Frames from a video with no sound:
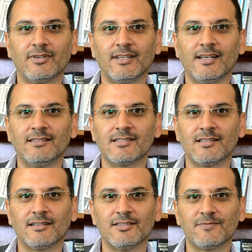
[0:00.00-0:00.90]

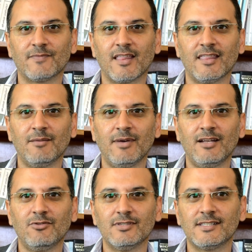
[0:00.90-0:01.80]
Yasser, the man
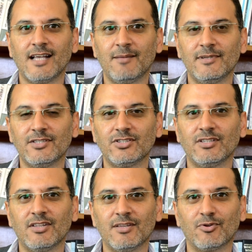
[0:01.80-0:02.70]
who established
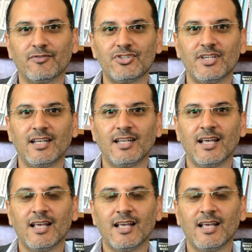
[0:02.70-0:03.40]
the profession